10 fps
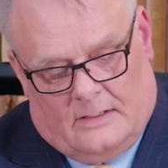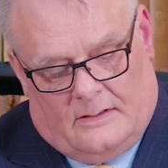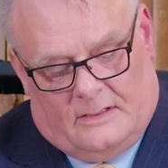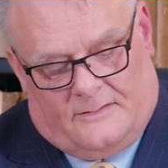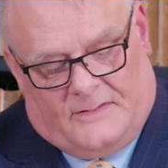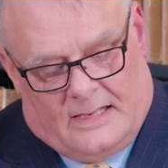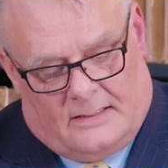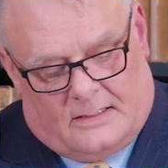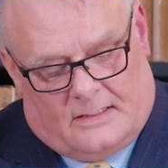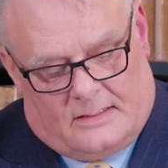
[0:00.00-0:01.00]
The
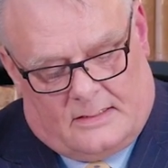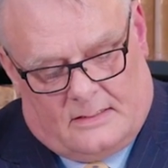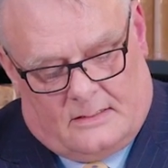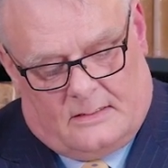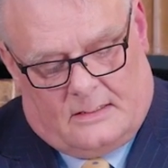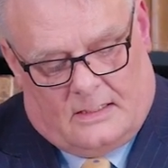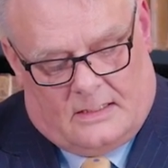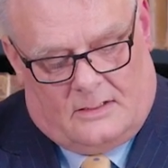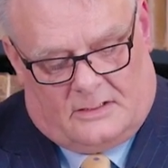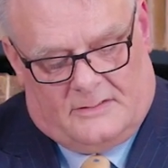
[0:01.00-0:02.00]
defendant
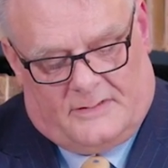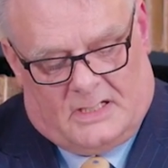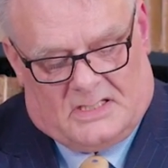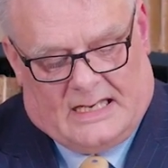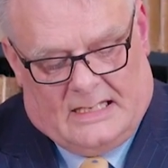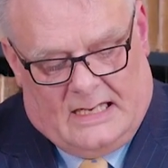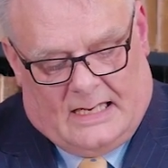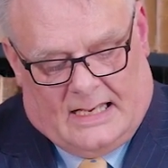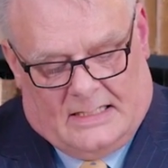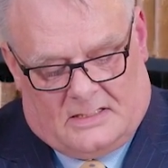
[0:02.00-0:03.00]
had not advanced any
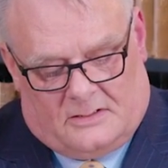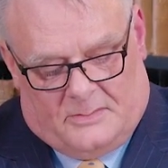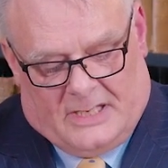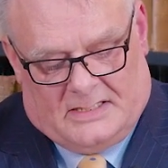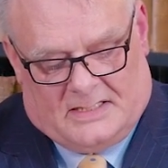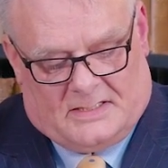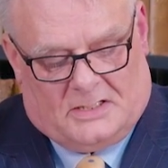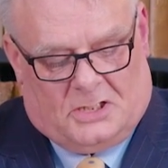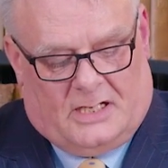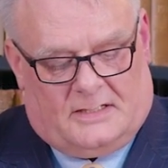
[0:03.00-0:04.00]
case on the basis
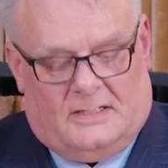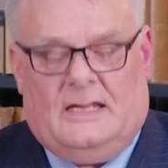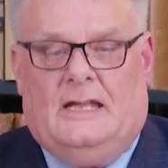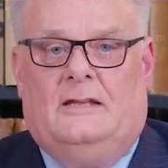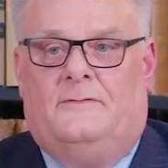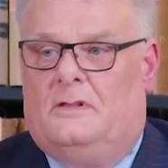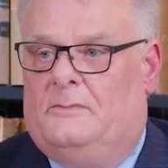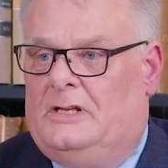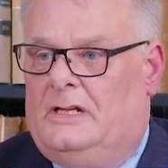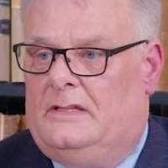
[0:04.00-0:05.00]
that she had a need for the
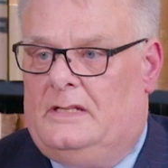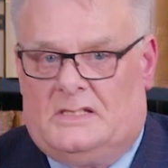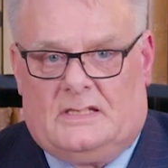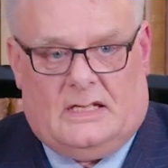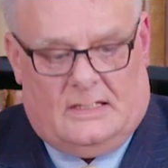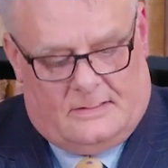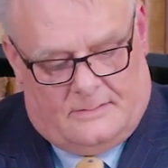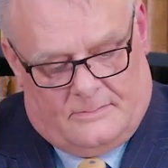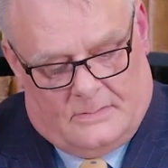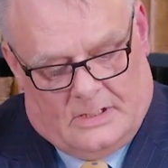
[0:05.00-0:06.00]
money in the estate.
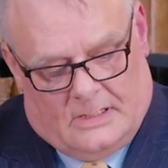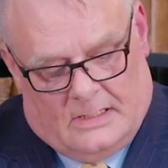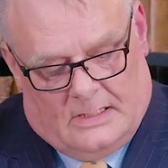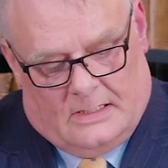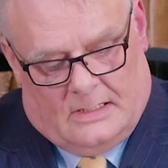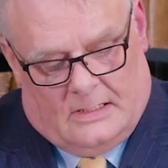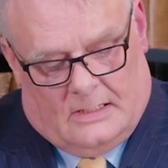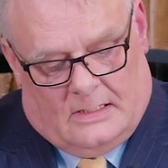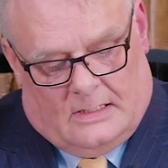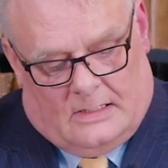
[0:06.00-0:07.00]

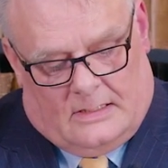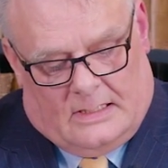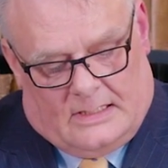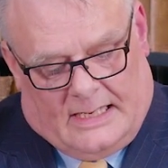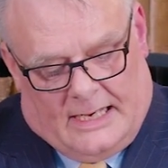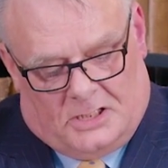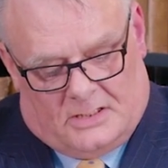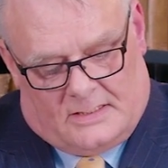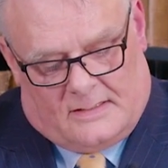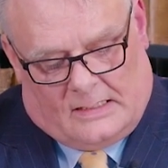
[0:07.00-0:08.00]
The
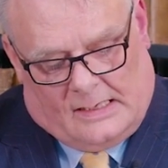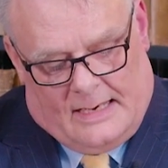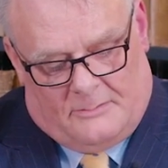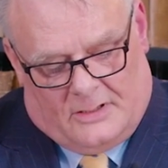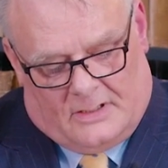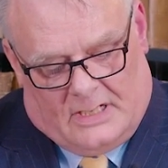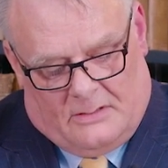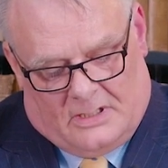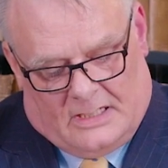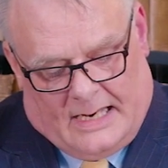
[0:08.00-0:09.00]
indication to the claimant that
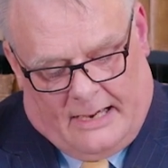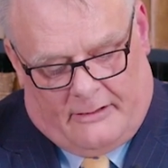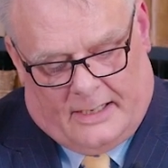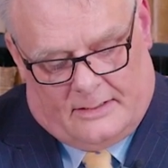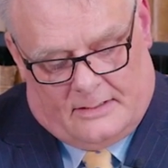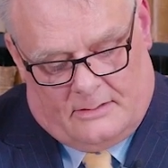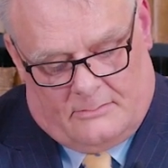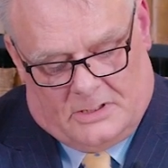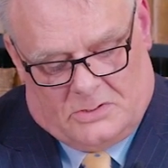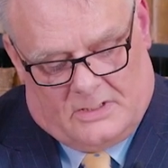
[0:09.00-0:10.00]
he would inherit,
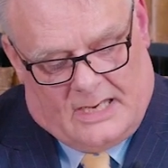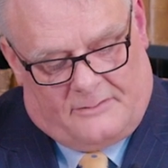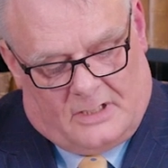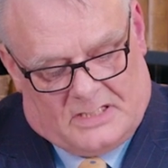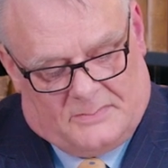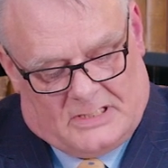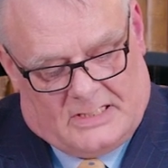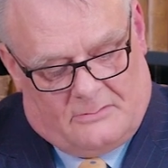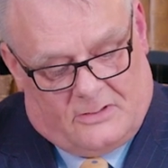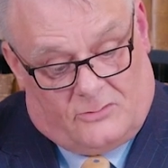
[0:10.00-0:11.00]
which were never
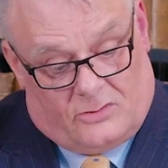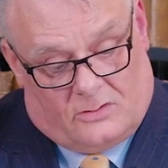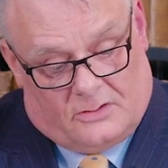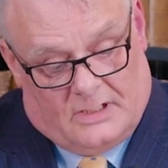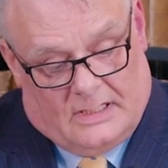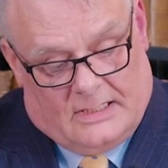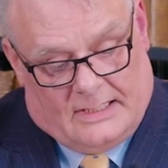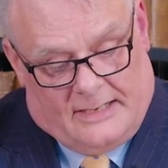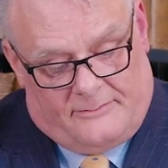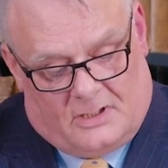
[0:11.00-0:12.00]
explicitly withdrawn,
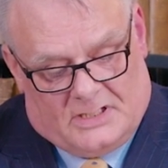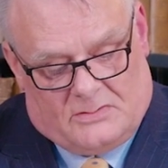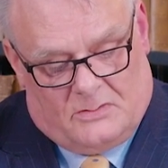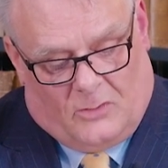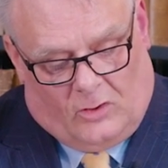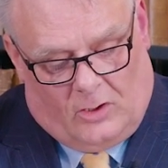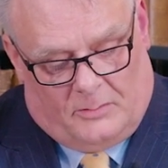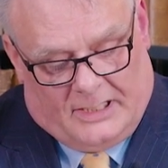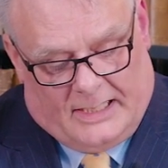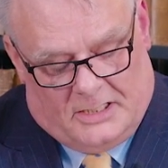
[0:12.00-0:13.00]
gave rise to a moral
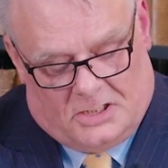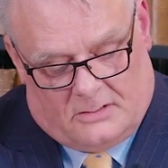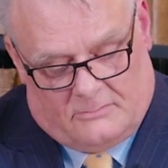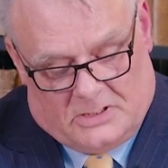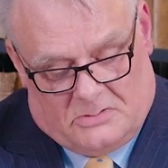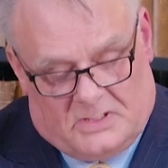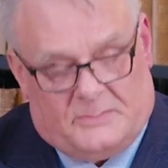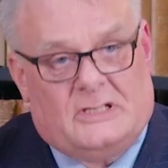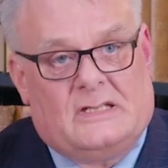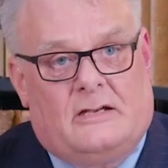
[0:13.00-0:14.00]
obligation, which was a
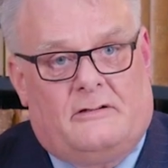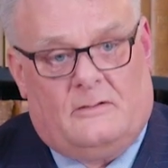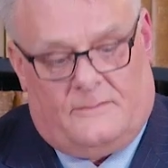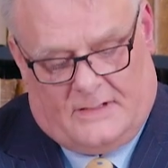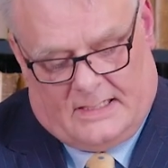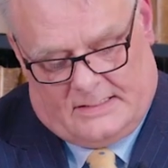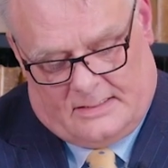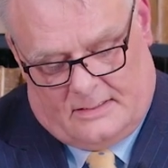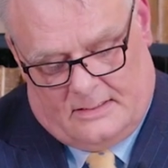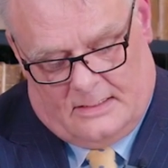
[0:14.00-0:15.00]
material factor.